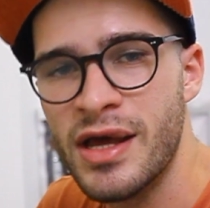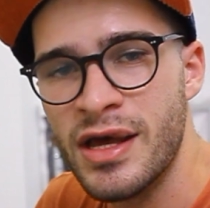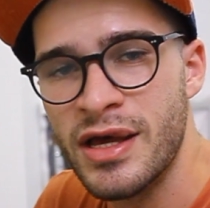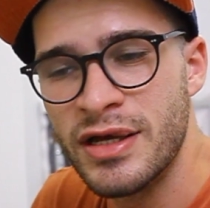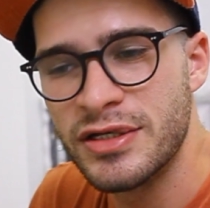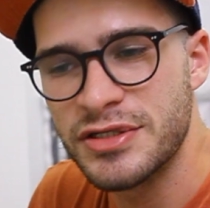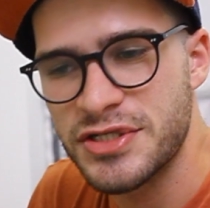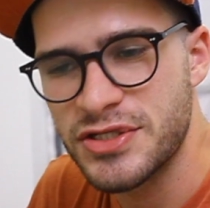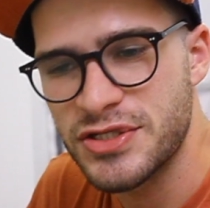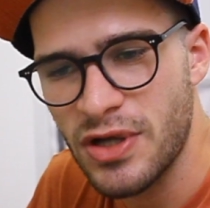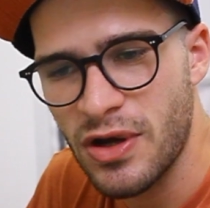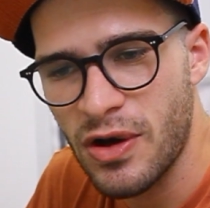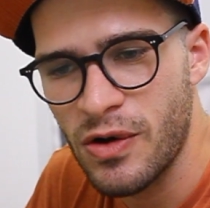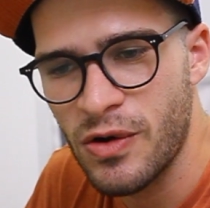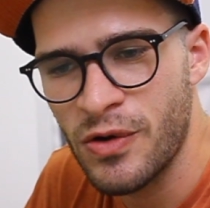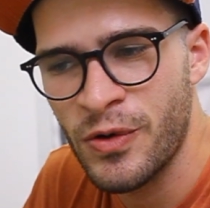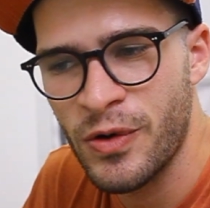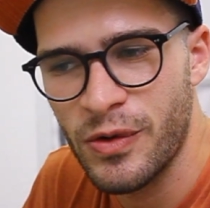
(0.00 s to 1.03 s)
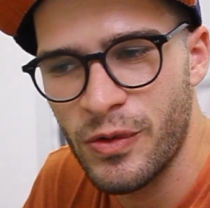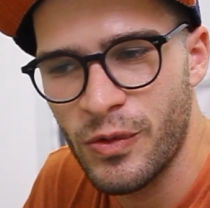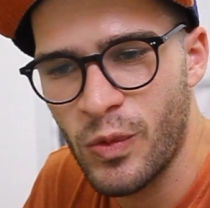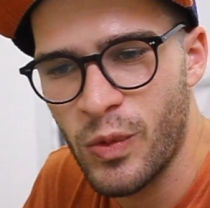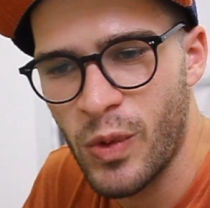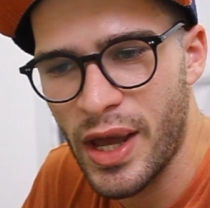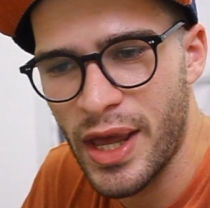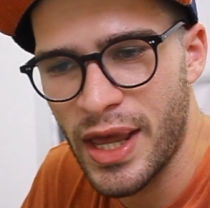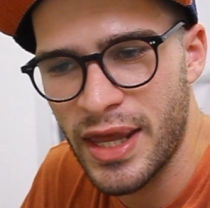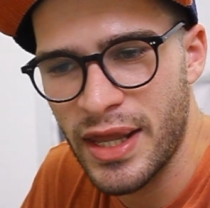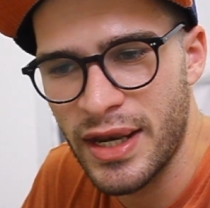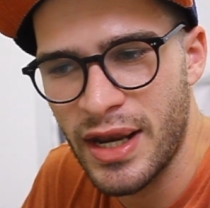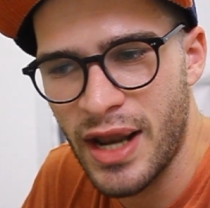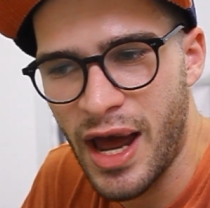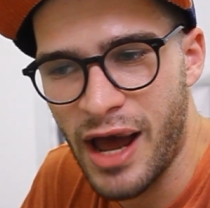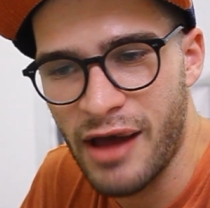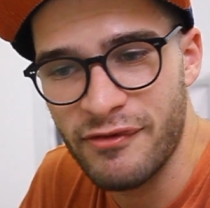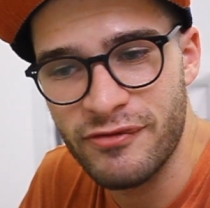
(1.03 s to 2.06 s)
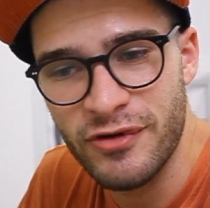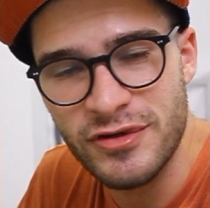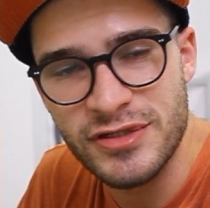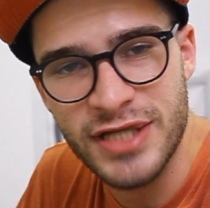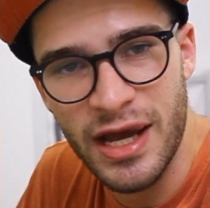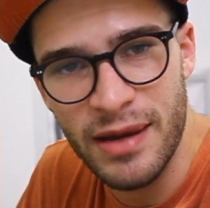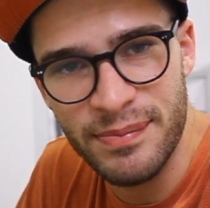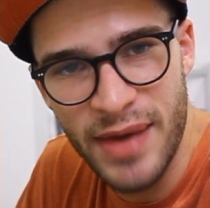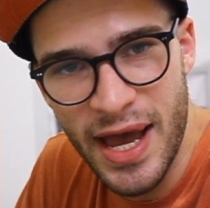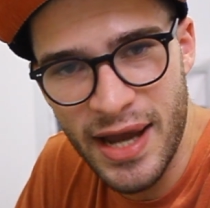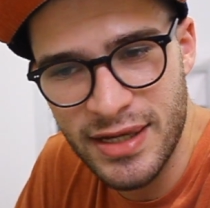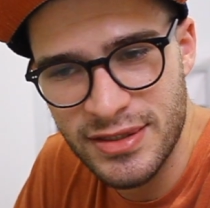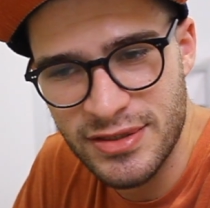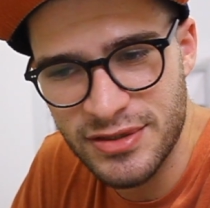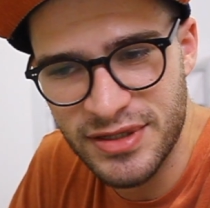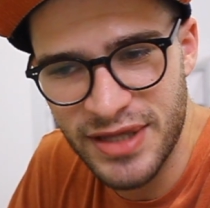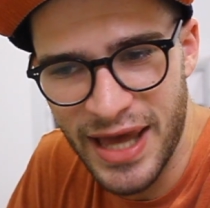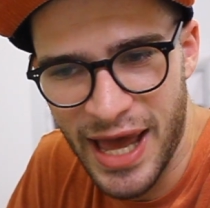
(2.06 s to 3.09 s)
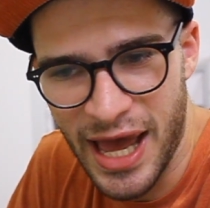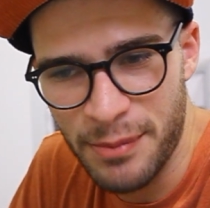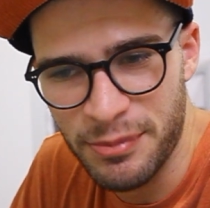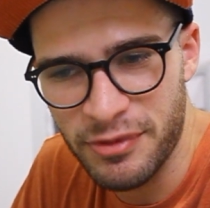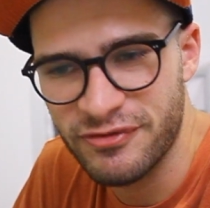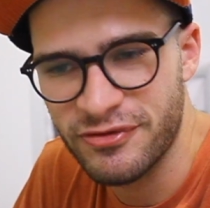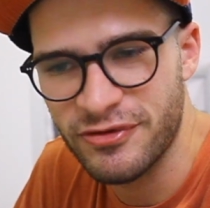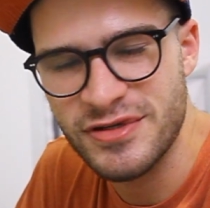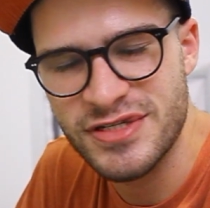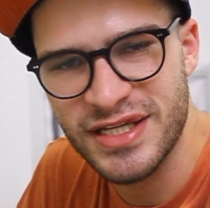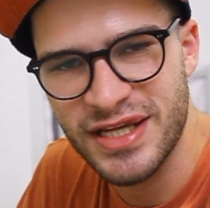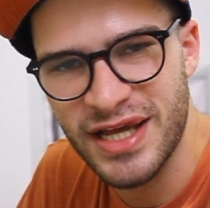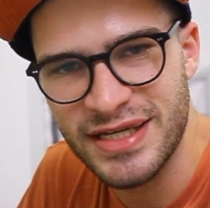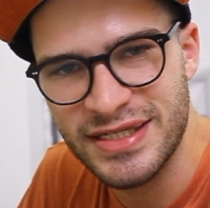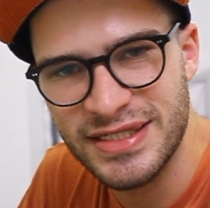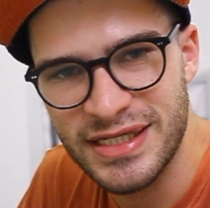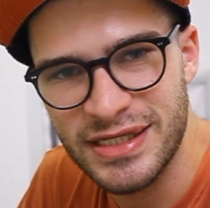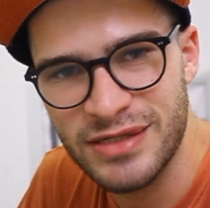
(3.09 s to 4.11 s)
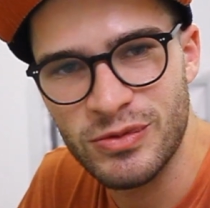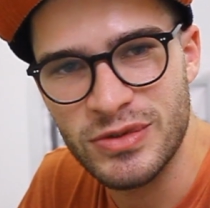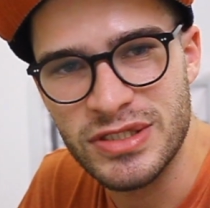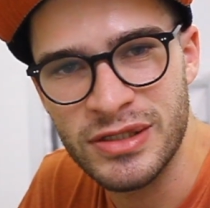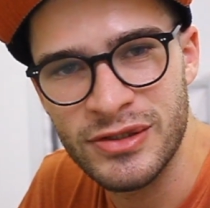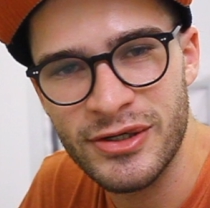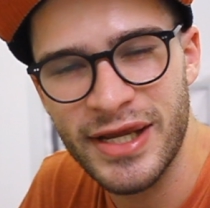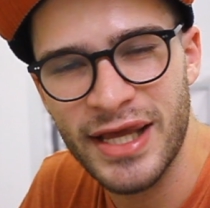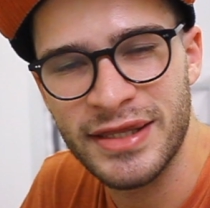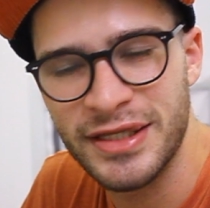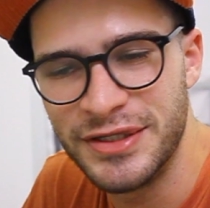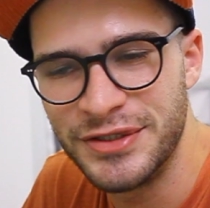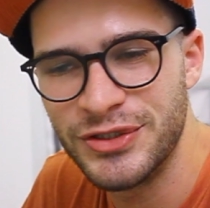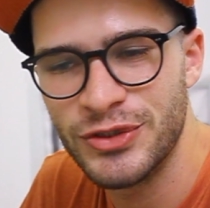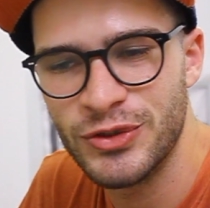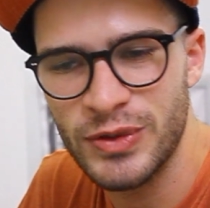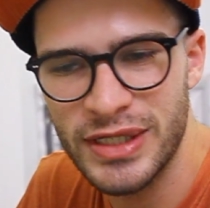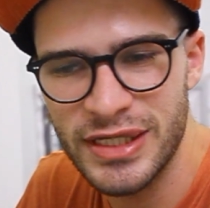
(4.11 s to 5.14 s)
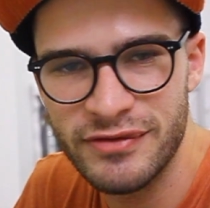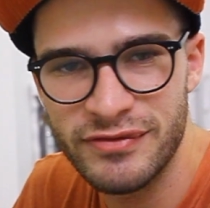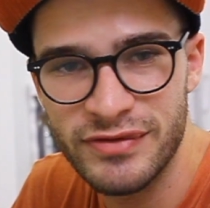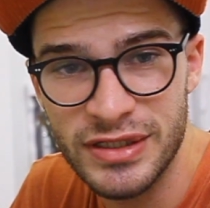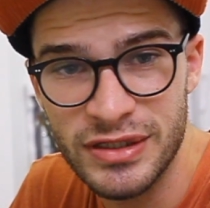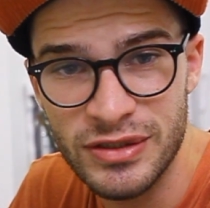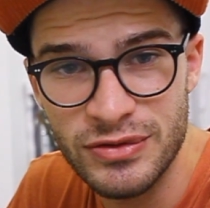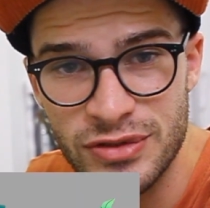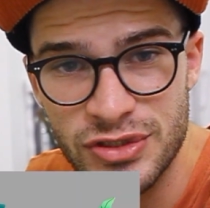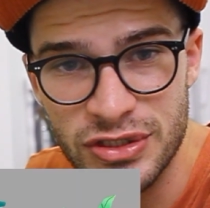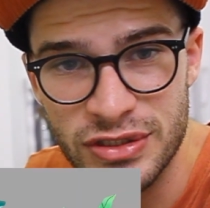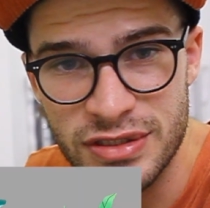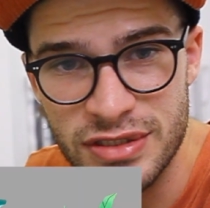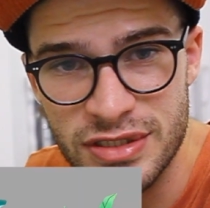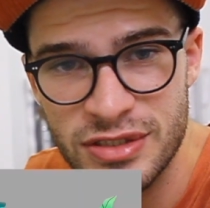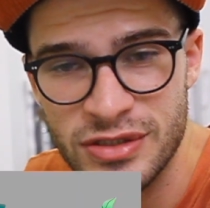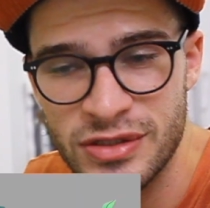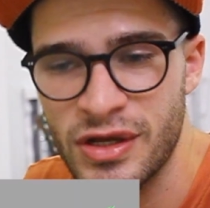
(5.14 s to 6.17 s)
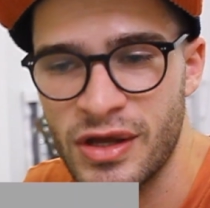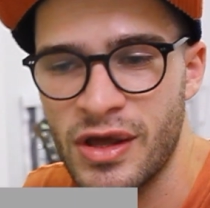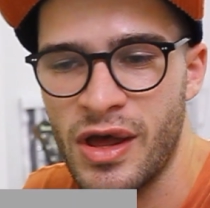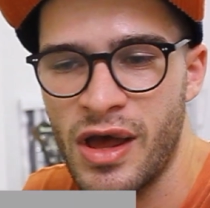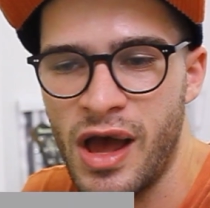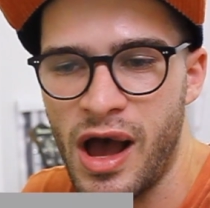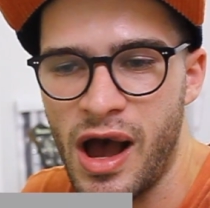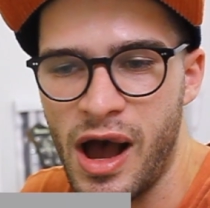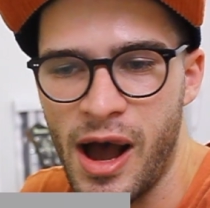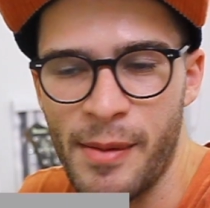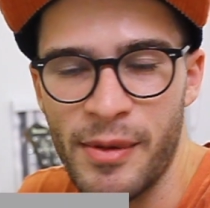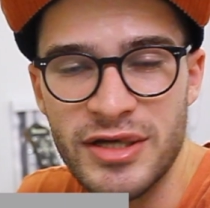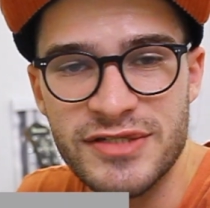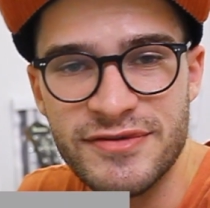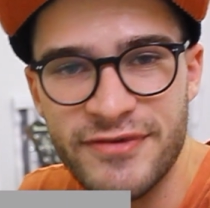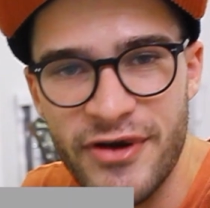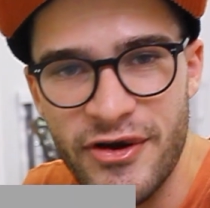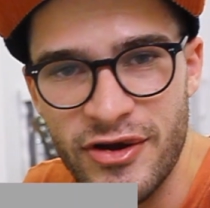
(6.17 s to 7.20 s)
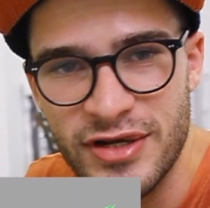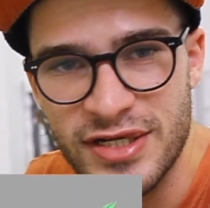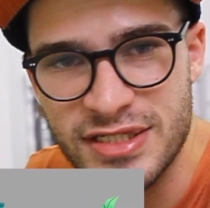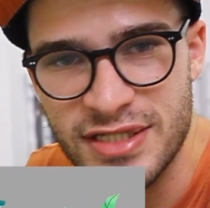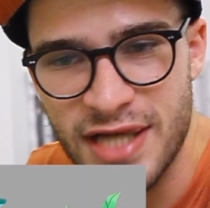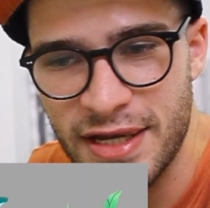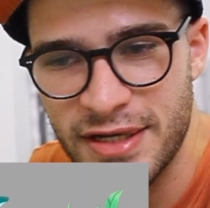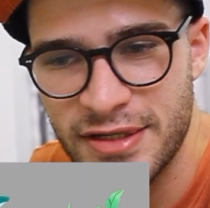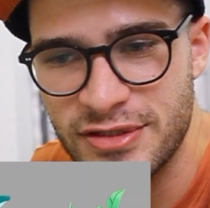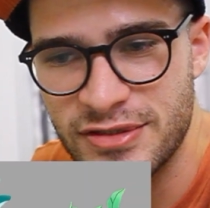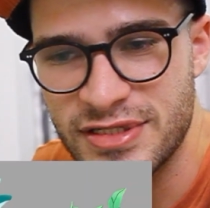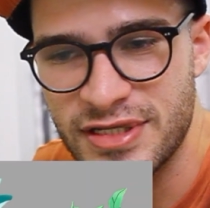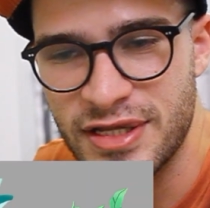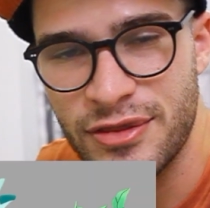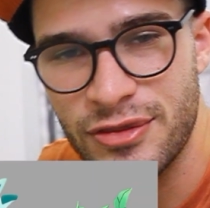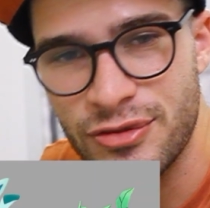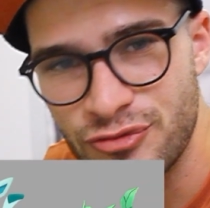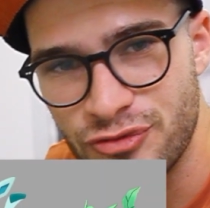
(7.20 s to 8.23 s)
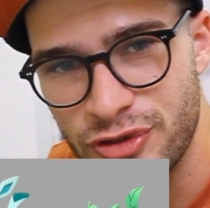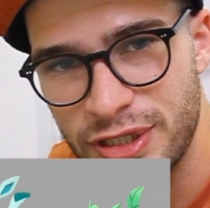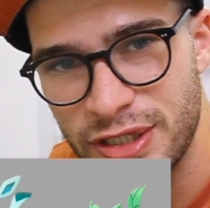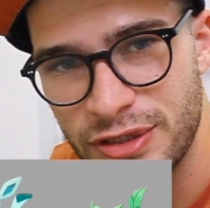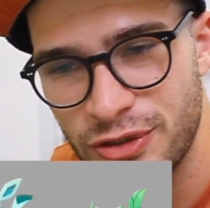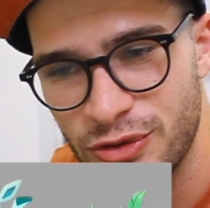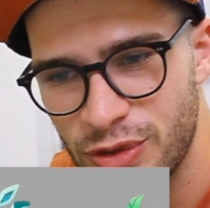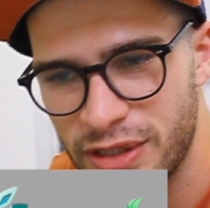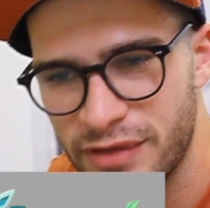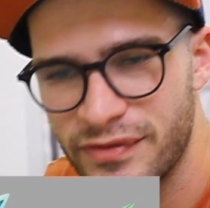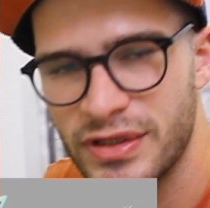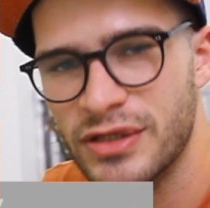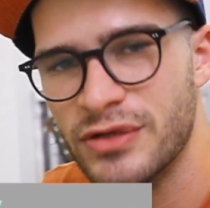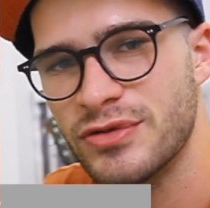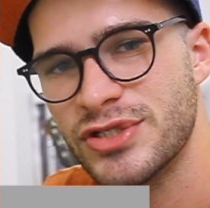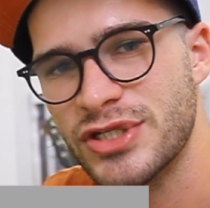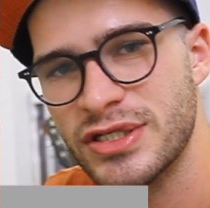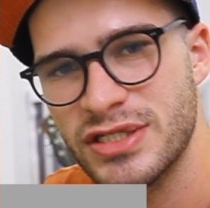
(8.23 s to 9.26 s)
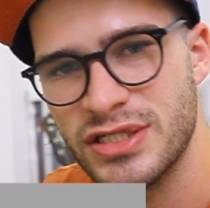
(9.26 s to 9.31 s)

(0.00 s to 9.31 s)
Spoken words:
So when I first got back into the app, the first thing I did was look at the new evolutions. I was very excited to see 3 new evolutions,